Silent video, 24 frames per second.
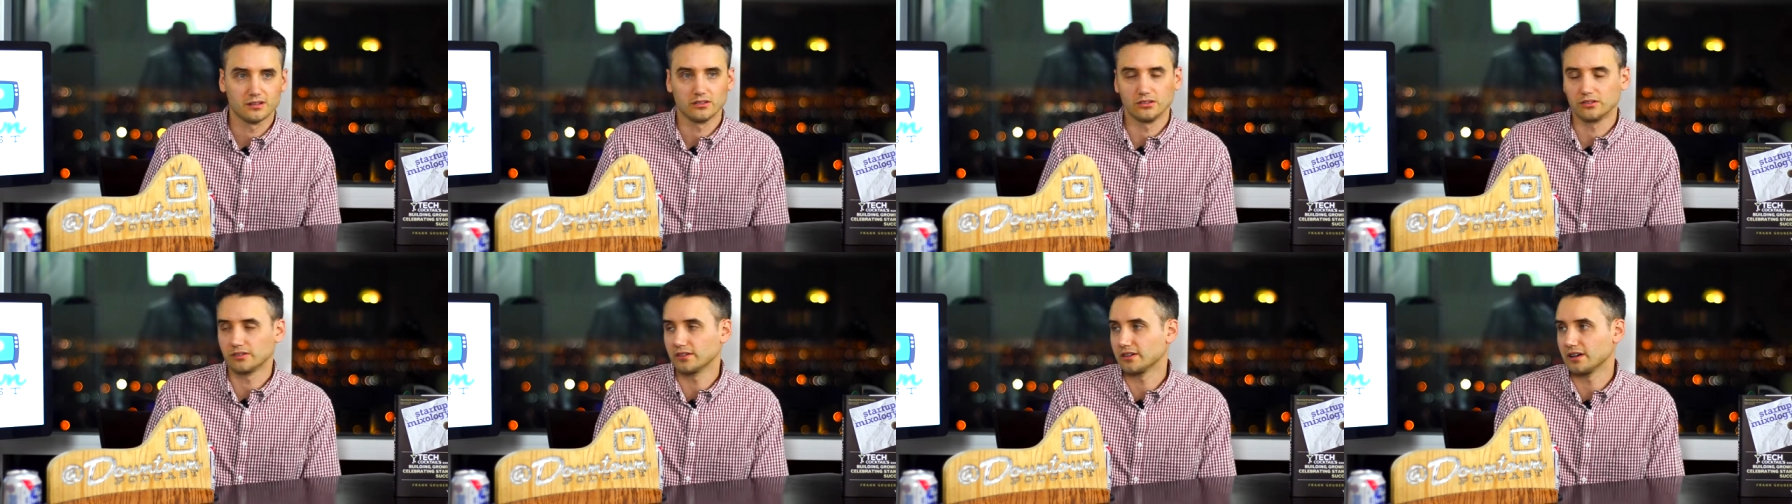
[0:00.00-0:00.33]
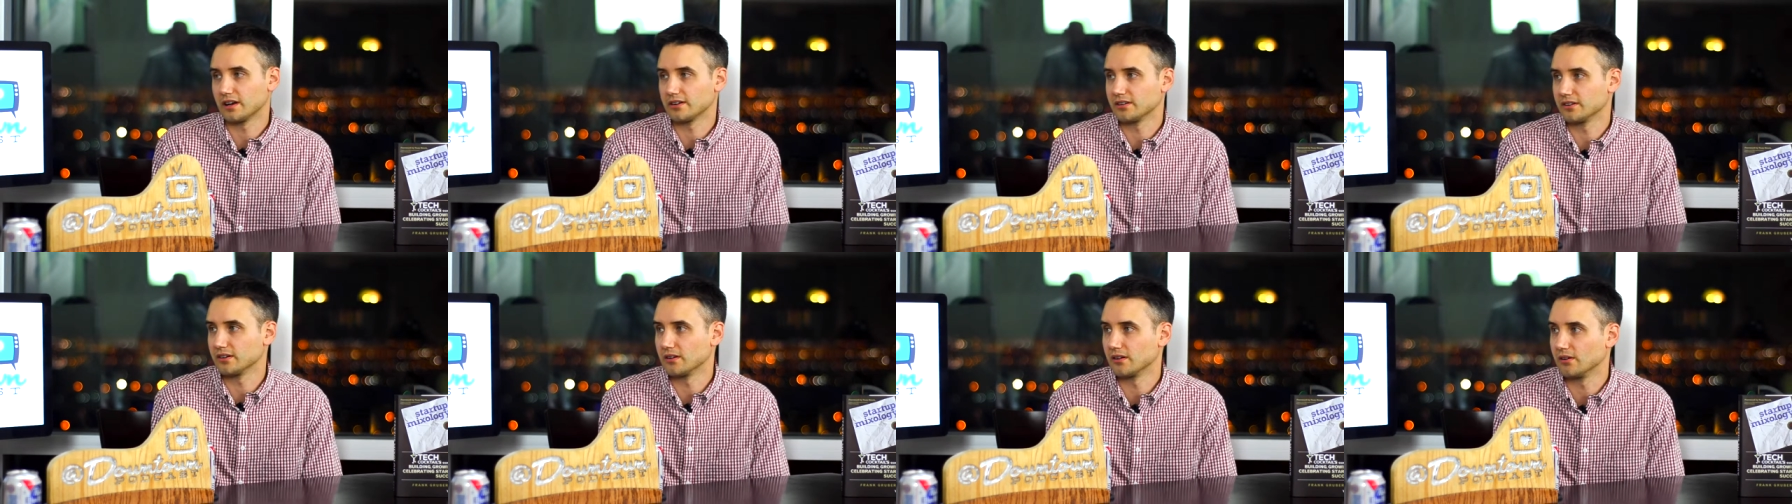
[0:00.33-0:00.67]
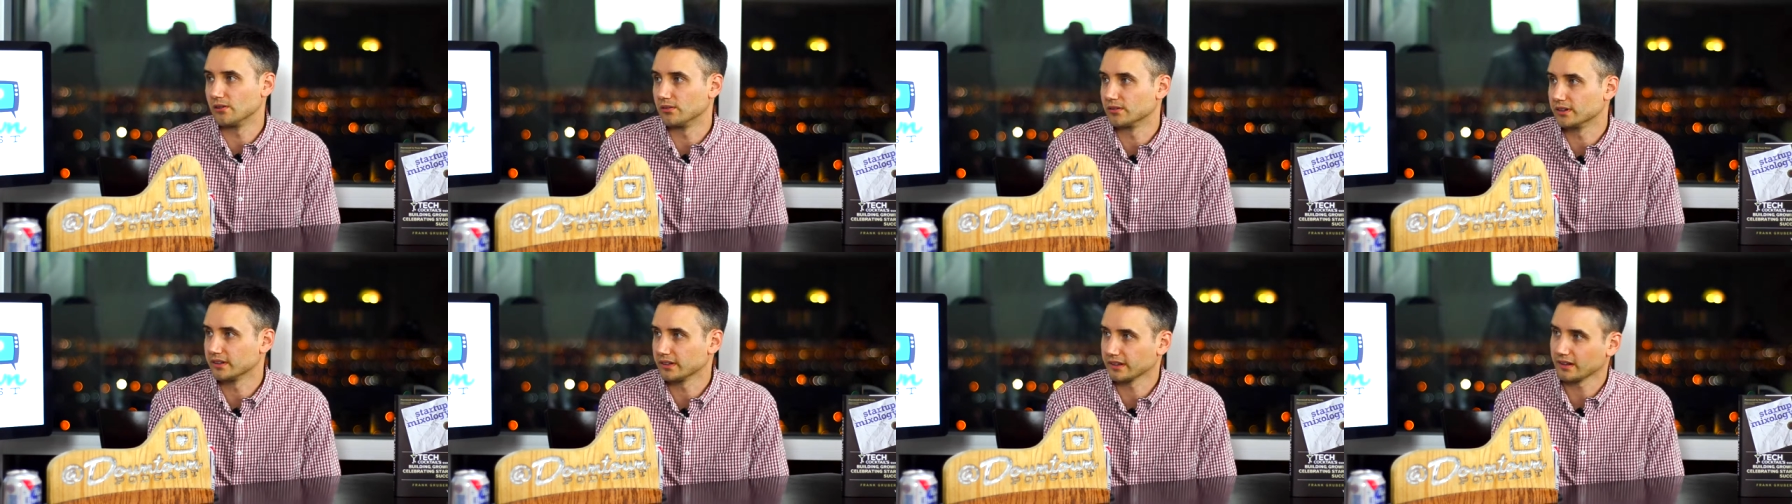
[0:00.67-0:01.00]
learn it on your
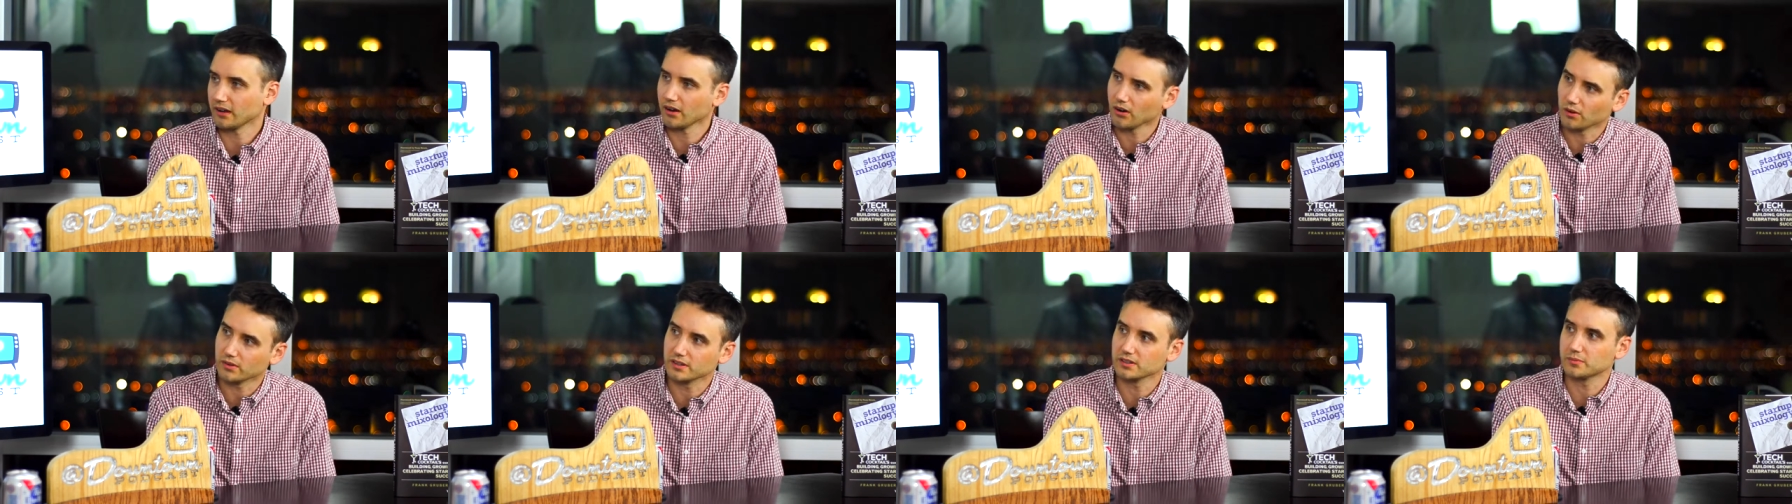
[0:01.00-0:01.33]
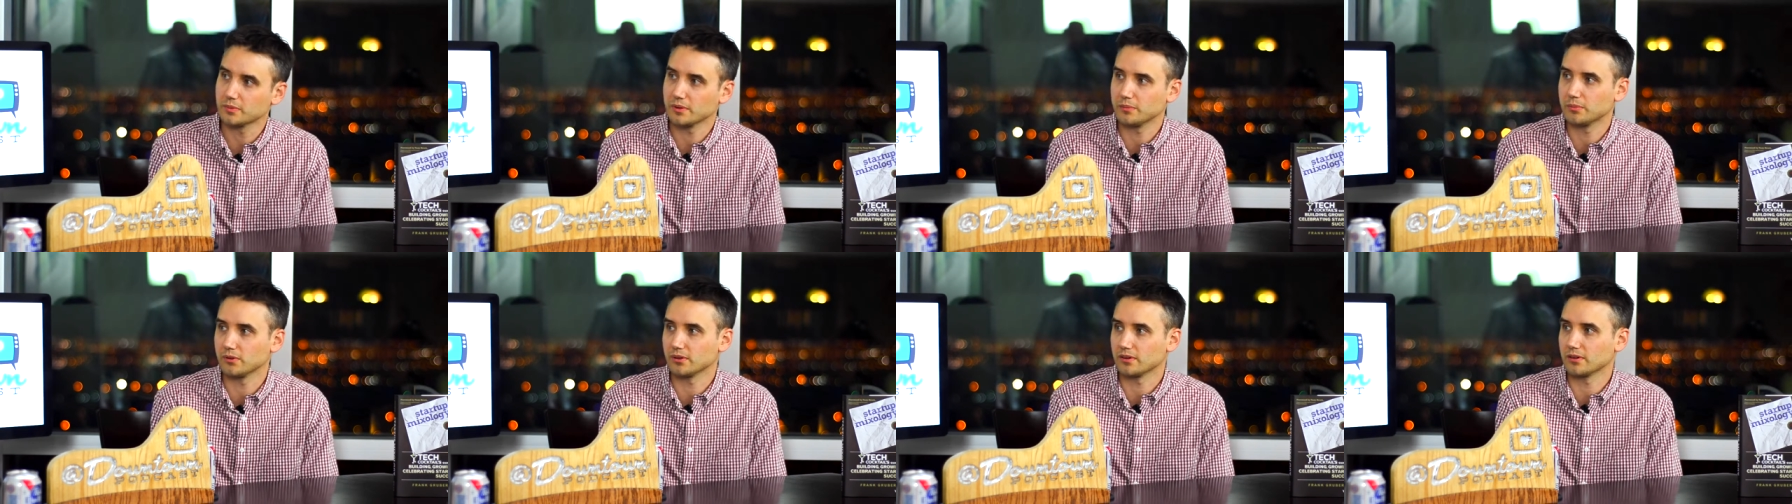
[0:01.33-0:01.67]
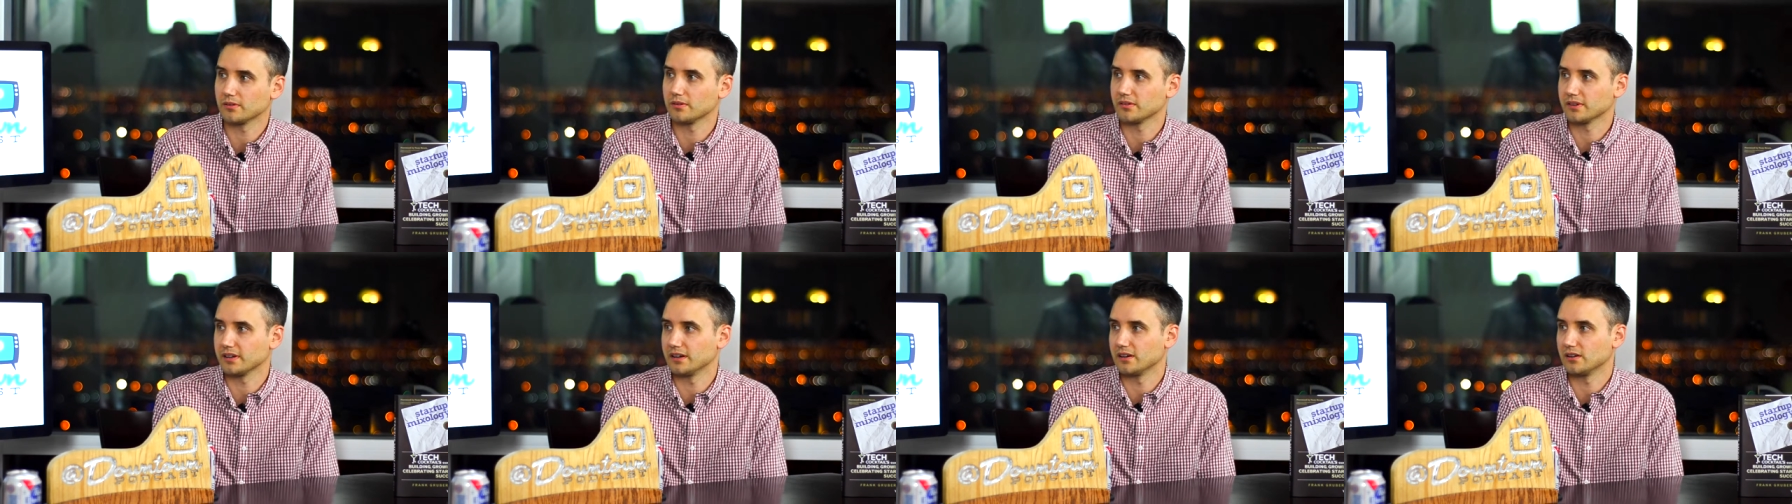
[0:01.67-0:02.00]
own. You're like, oh, these people
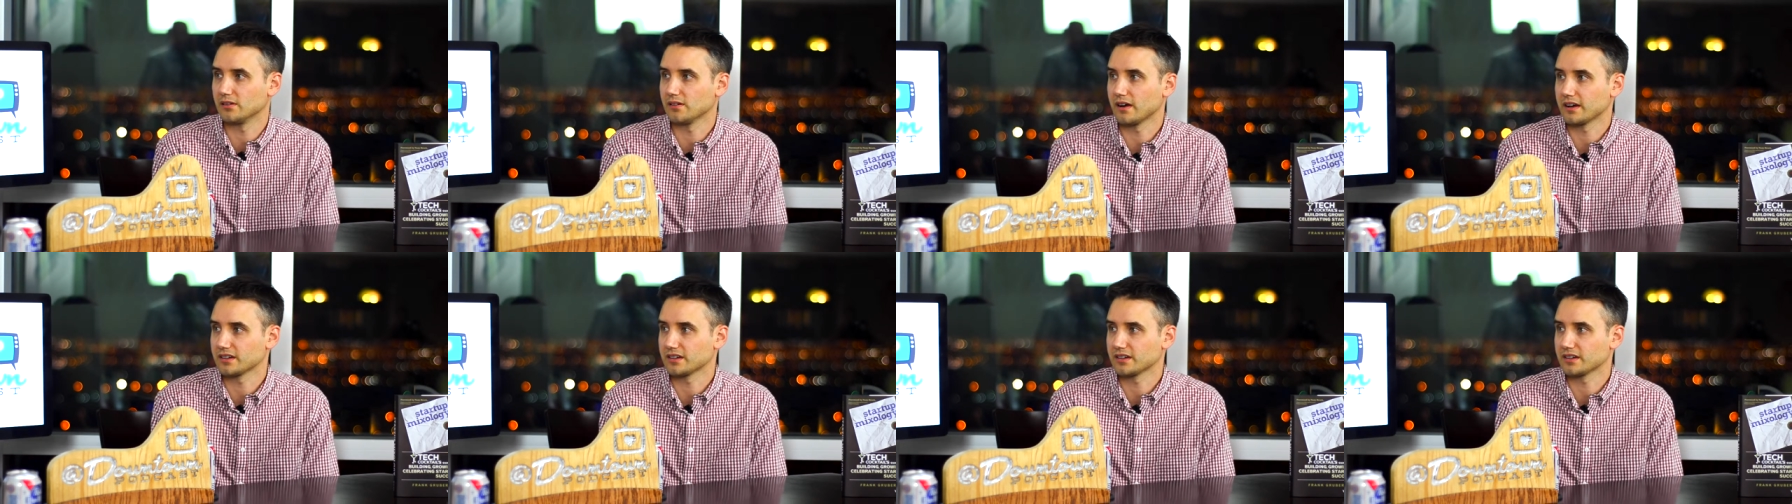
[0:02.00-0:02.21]
are, you know,